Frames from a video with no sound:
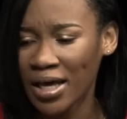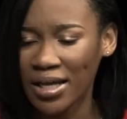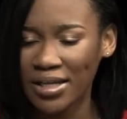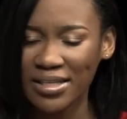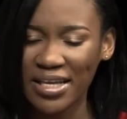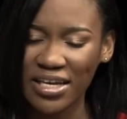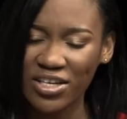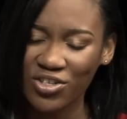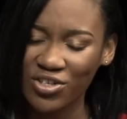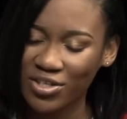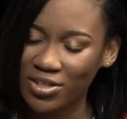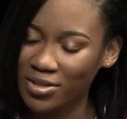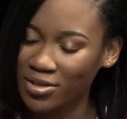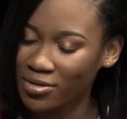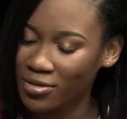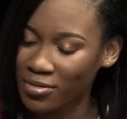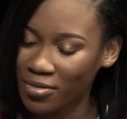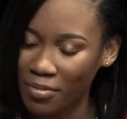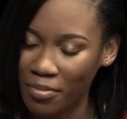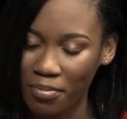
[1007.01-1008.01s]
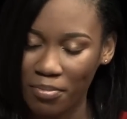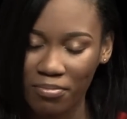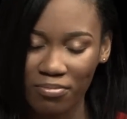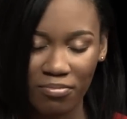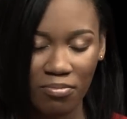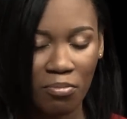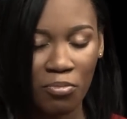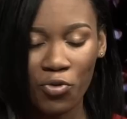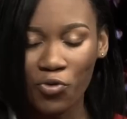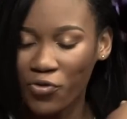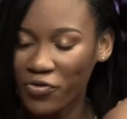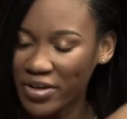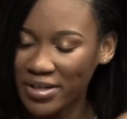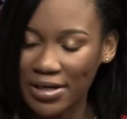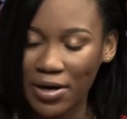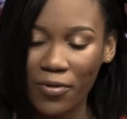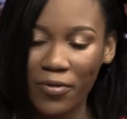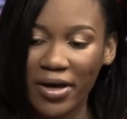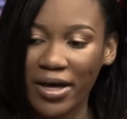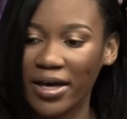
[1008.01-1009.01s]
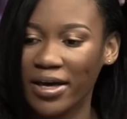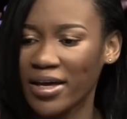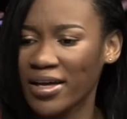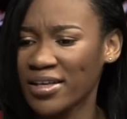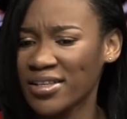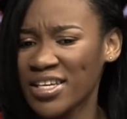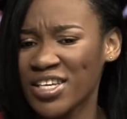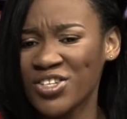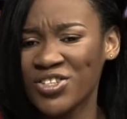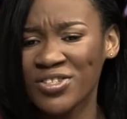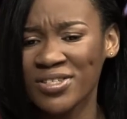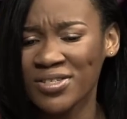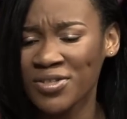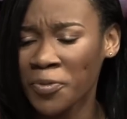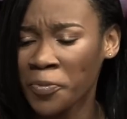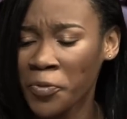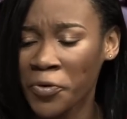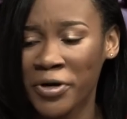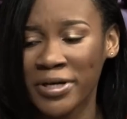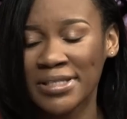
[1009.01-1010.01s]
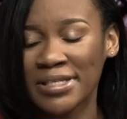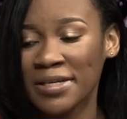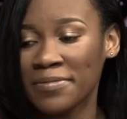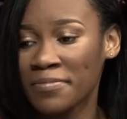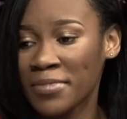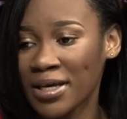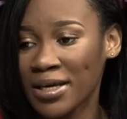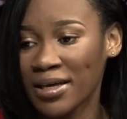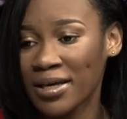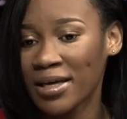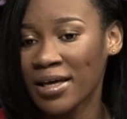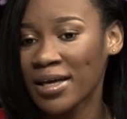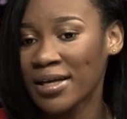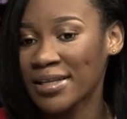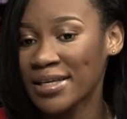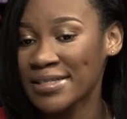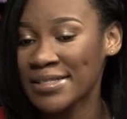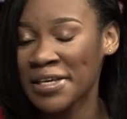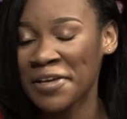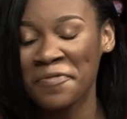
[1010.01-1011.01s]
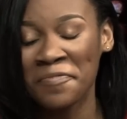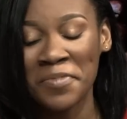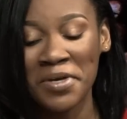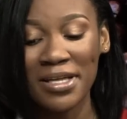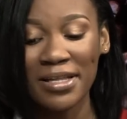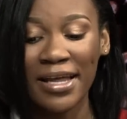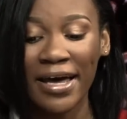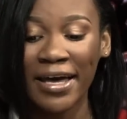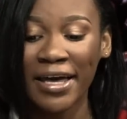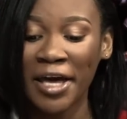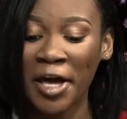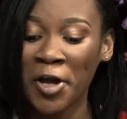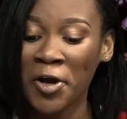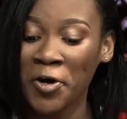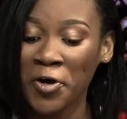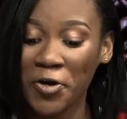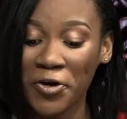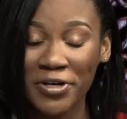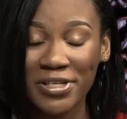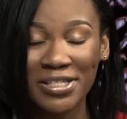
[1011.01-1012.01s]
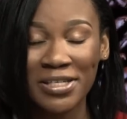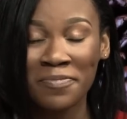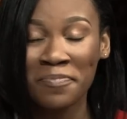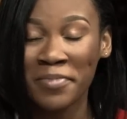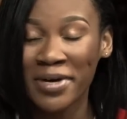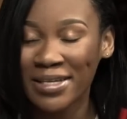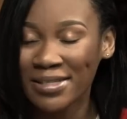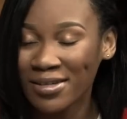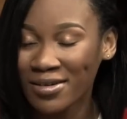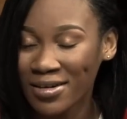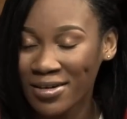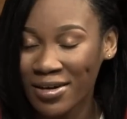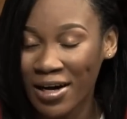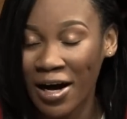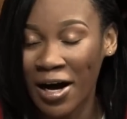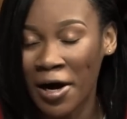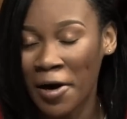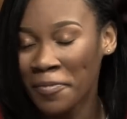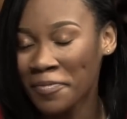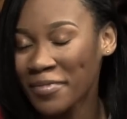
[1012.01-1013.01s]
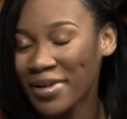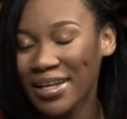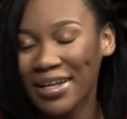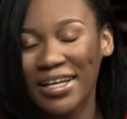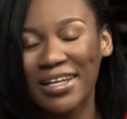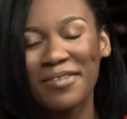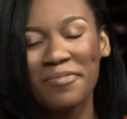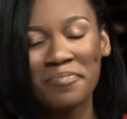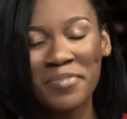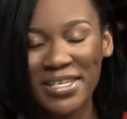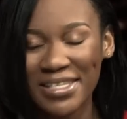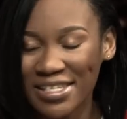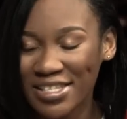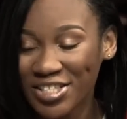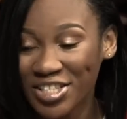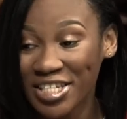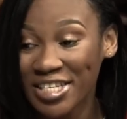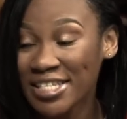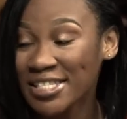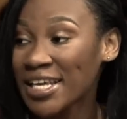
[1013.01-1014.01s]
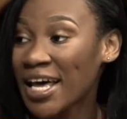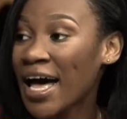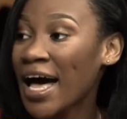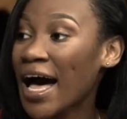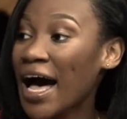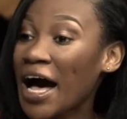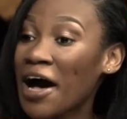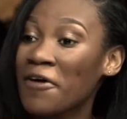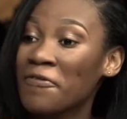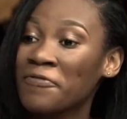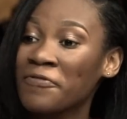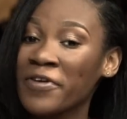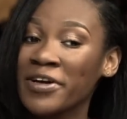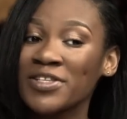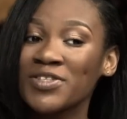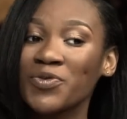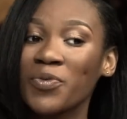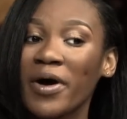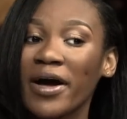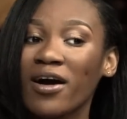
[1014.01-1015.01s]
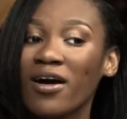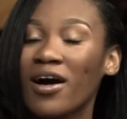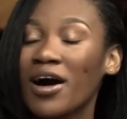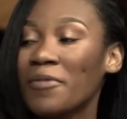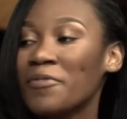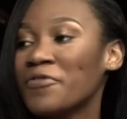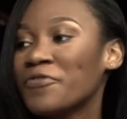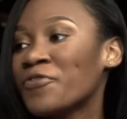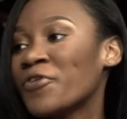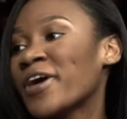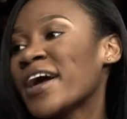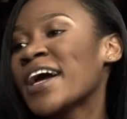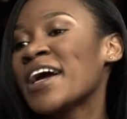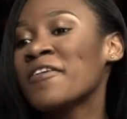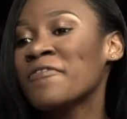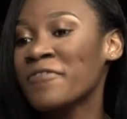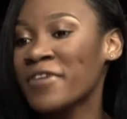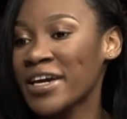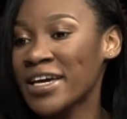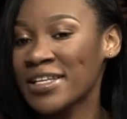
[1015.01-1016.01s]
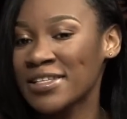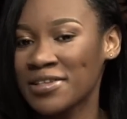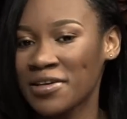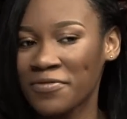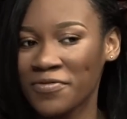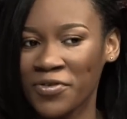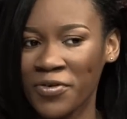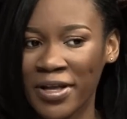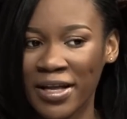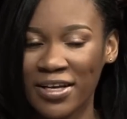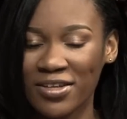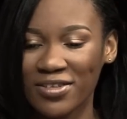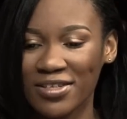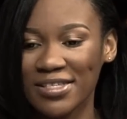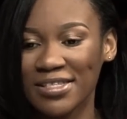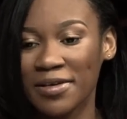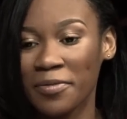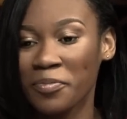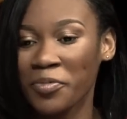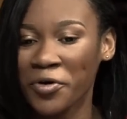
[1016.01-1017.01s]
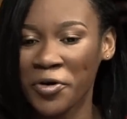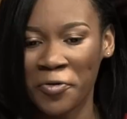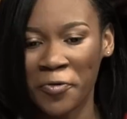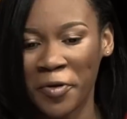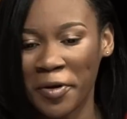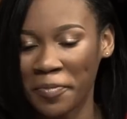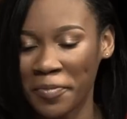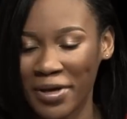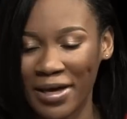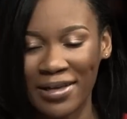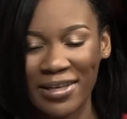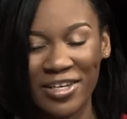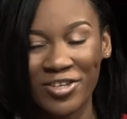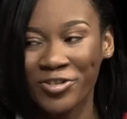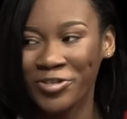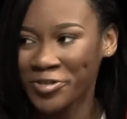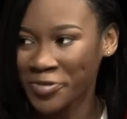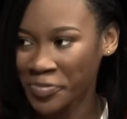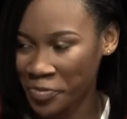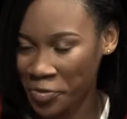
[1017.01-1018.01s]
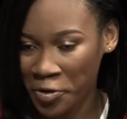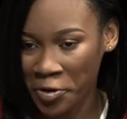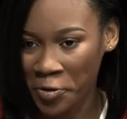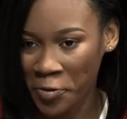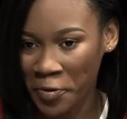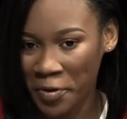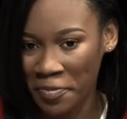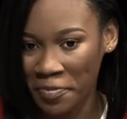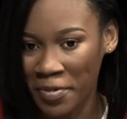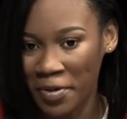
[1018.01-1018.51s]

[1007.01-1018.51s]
they just move it away. They just supported me. They sent me like encouraging messages. I have friends who I call before every interview, and I just say, pray with me, and they just pray with me